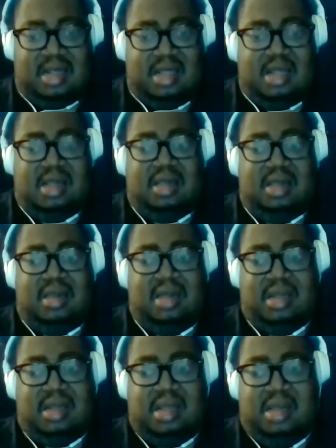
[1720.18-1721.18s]
I tried
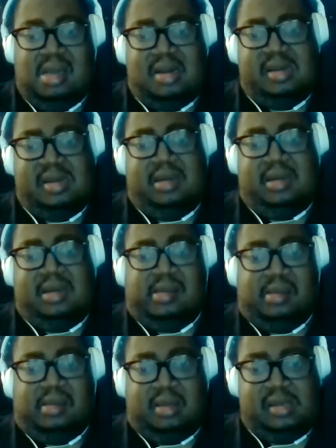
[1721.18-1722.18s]
to let go, but I
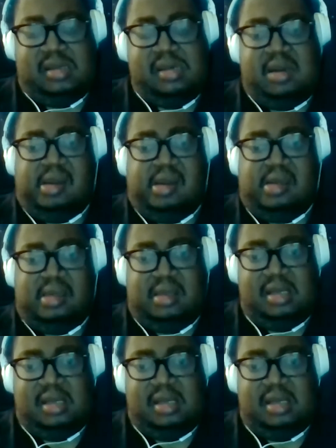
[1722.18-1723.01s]
wouldn't let go.